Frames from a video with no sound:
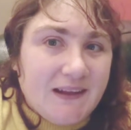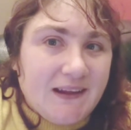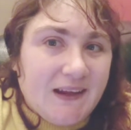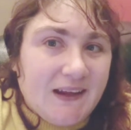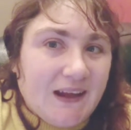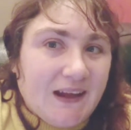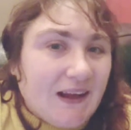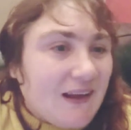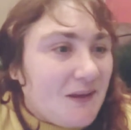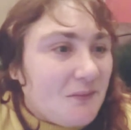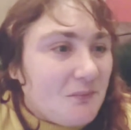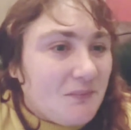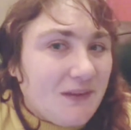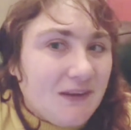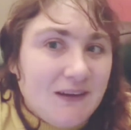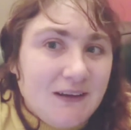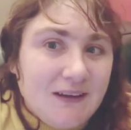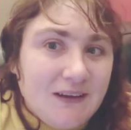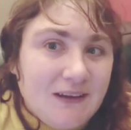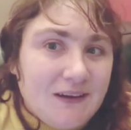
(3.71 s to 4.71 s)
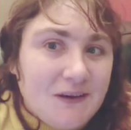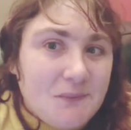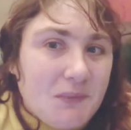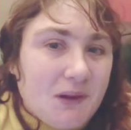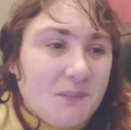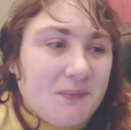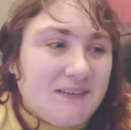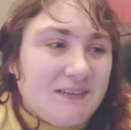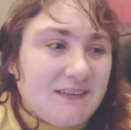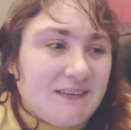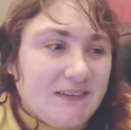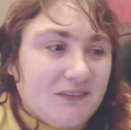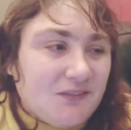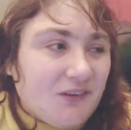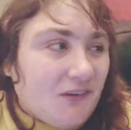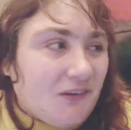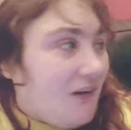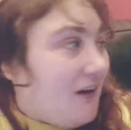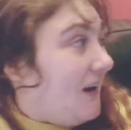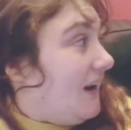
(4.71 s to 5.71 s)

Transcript: I'm babysitting for her.